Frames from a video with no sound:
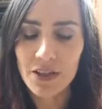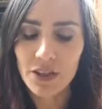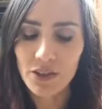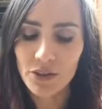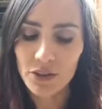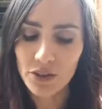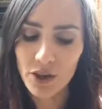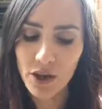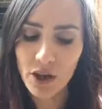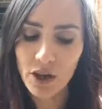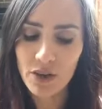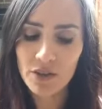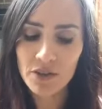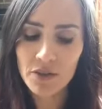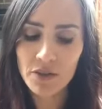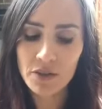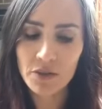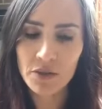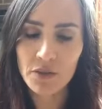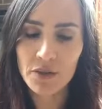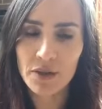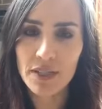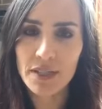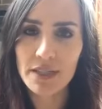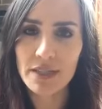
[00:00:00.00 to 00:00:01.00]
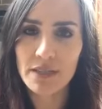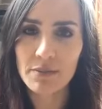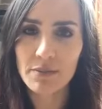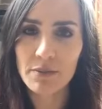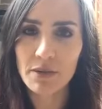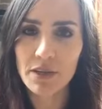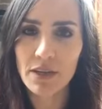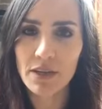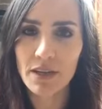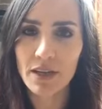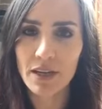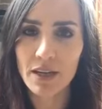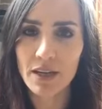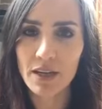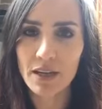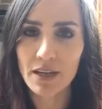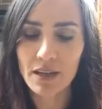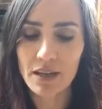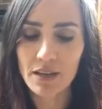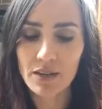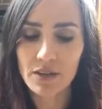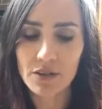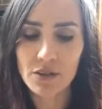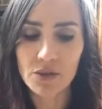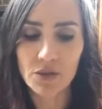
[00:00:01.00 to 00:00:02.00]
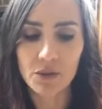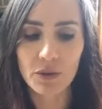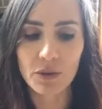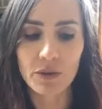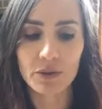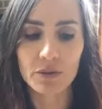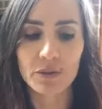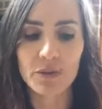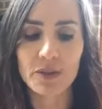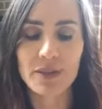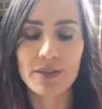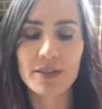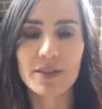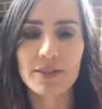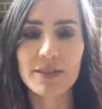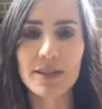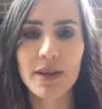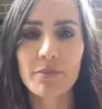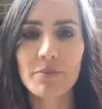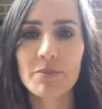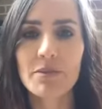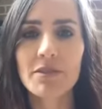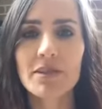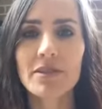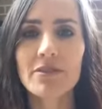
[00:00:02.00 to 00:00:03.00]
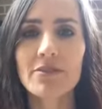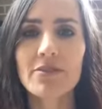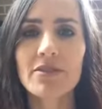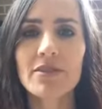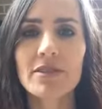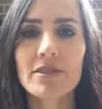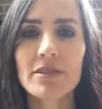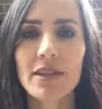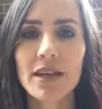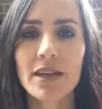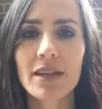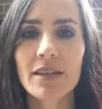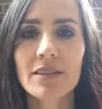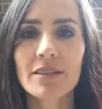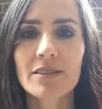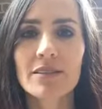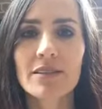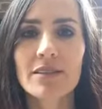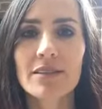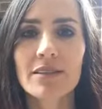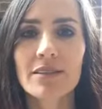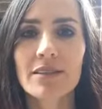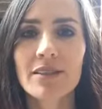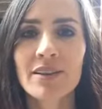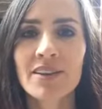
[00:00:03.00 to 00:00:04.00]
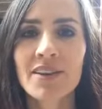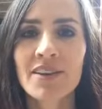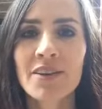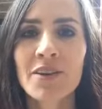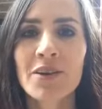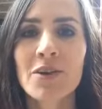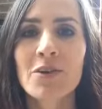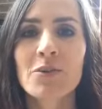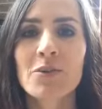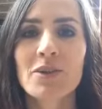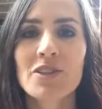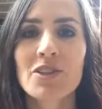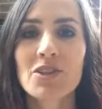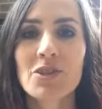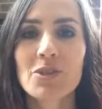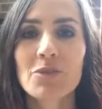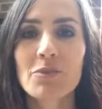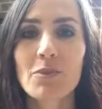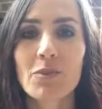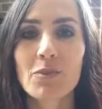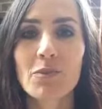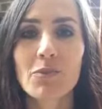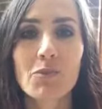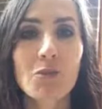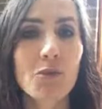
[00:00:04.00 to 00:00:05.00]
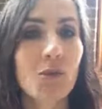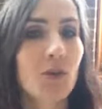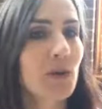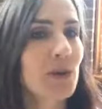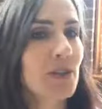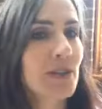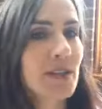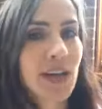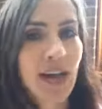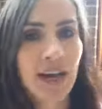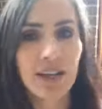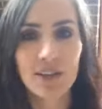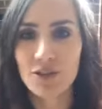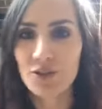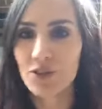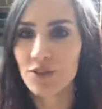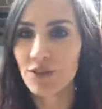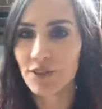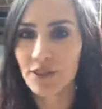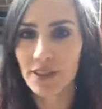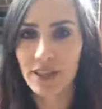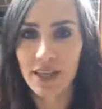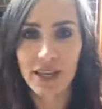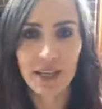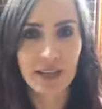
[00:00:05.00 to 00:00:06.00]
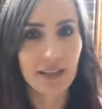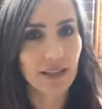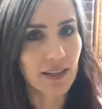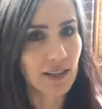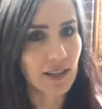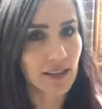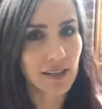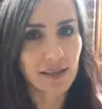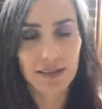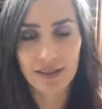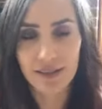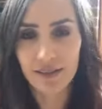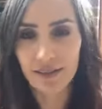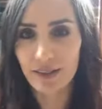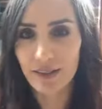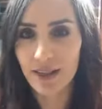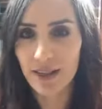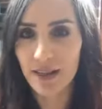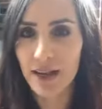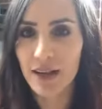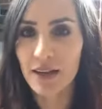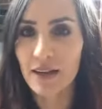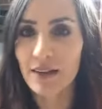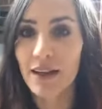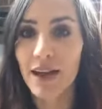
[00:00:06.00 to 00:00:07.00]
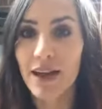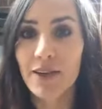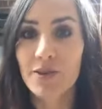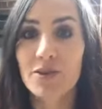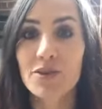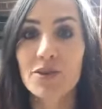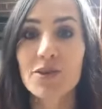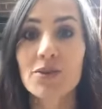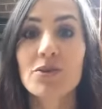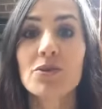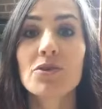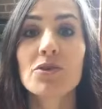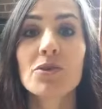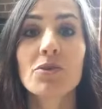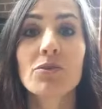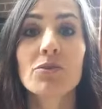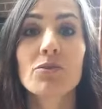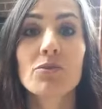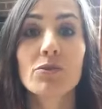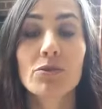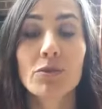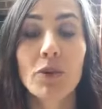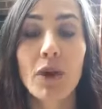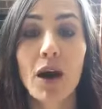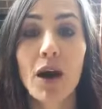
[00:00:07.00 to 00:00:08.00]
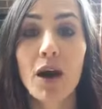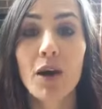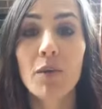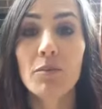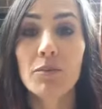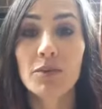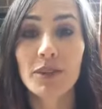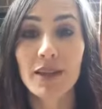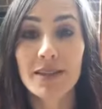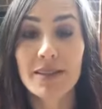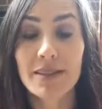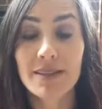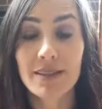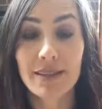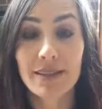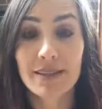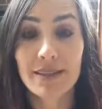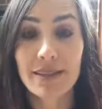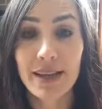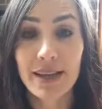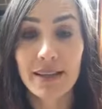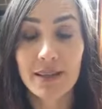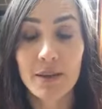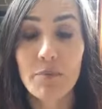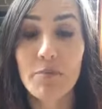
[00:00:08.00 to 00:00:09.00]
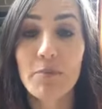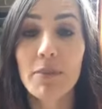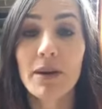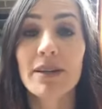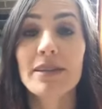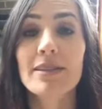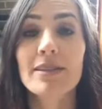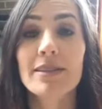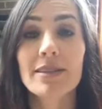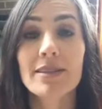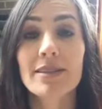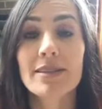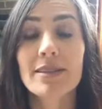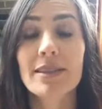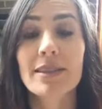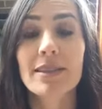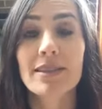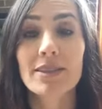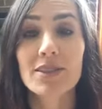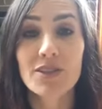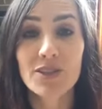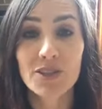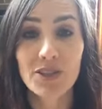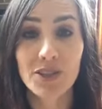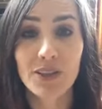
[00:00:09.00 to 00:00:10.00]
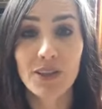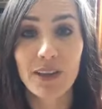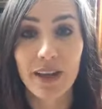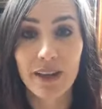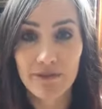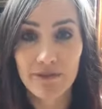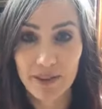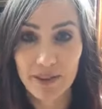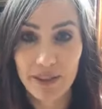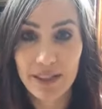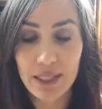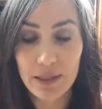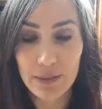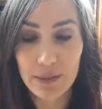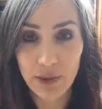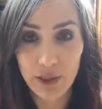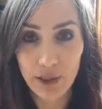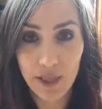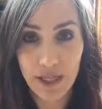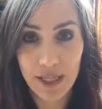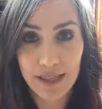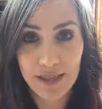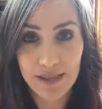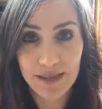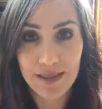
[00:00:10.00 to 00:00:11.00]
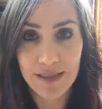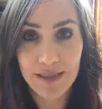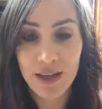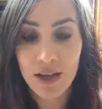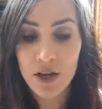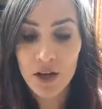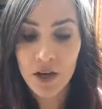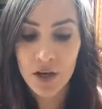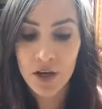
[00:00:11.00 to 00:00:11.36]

You're also going to be getting into a receptive state, which more naturally and easily allows you to draw blessings and abundance into your life experience.